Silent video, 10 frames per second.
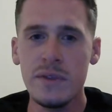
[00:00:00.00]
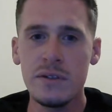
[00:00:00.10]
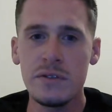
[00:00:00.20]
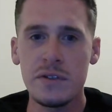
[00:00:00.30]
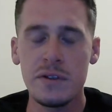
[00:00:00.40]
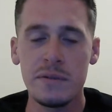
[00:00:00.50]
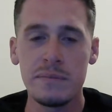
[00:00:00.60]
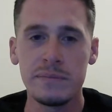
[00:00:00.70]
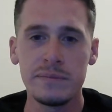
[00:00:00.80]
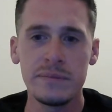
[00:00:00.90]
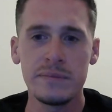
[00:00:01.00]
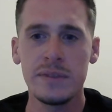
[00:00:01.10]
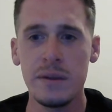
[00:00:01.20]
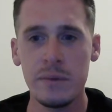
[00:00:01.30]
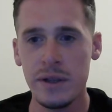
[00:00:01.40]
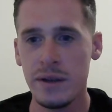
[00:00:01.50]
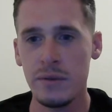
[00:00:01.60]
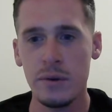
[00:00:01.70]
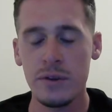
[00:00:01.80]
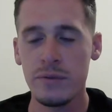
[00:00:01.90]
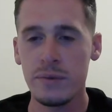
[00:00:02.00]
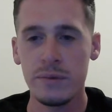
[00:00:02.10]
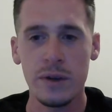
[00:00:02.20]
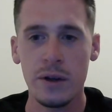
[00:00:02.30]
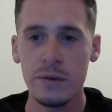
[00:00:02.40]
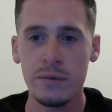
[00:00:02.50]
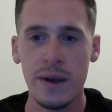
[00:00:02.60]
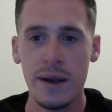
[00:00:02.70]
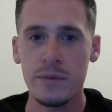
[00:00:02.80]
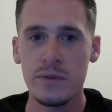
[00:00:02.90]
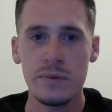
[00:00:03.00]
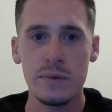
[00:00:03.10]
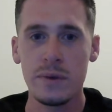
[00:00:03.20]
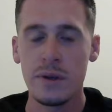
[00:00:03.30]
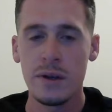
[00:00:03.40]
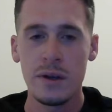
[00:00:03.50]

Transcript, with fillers: it's um that way you have all different color wraps for